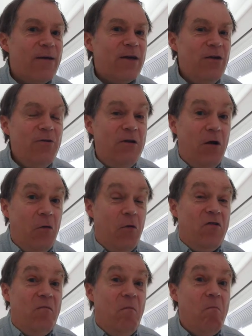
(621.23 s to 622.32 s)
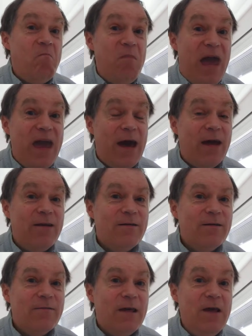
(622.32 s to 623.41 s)
Kildare was mad.
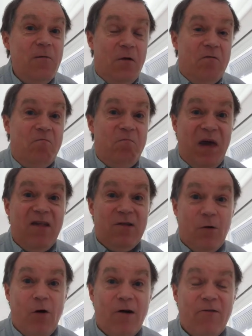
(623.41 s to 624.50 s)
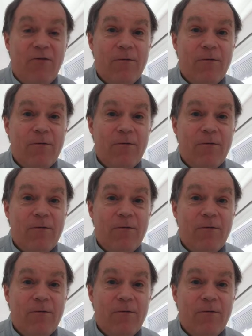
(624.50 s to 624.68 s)
He was pissed off.